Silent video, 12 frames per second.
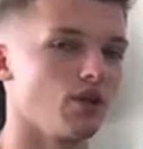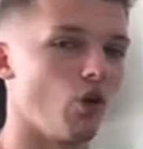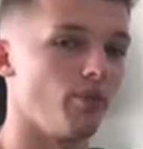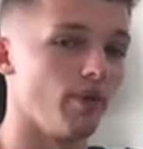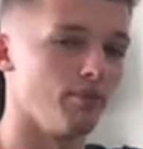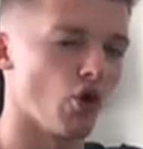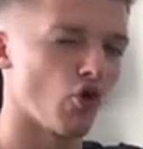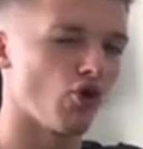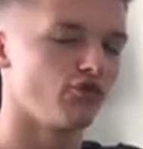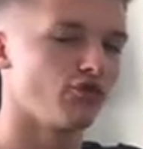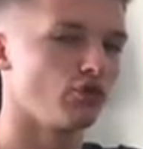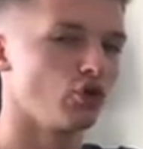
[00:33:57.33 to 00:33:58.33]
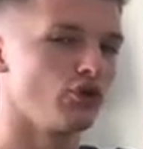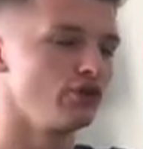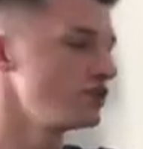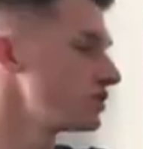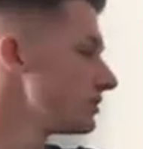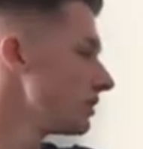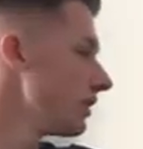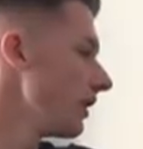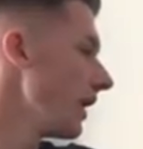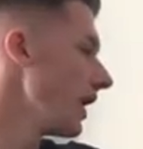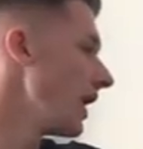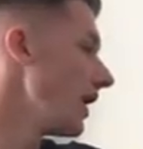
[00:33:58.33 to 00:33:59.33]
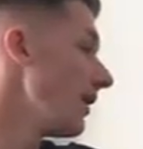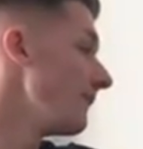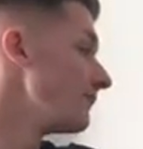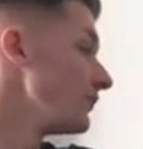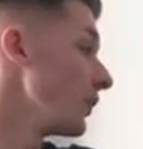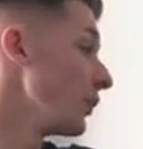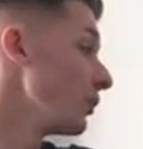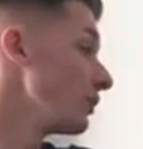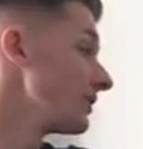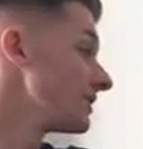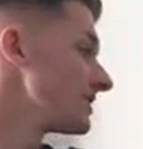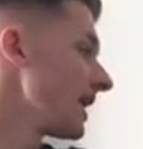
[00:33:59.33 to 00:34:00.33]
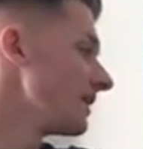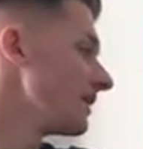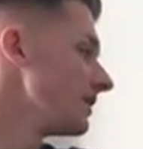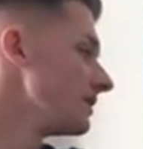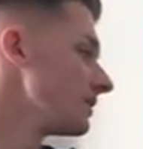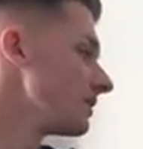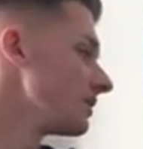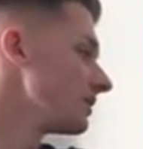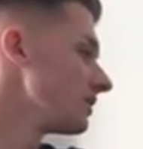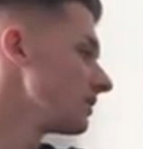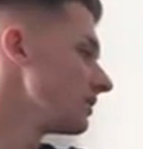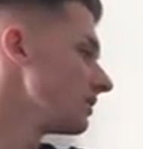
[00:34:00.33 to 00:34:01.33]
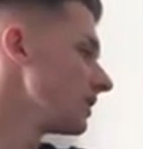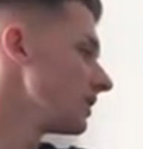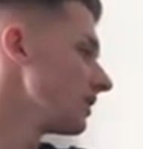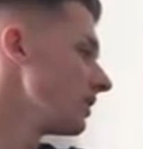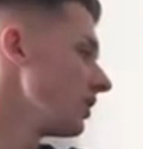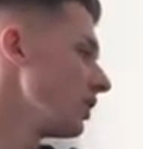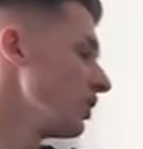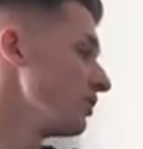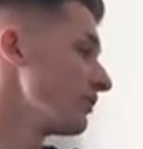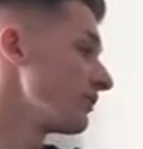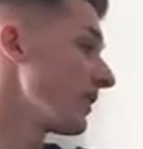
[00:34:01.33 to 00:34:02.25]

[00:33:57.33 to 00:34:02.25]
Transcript: a little bit more for others. An understanding of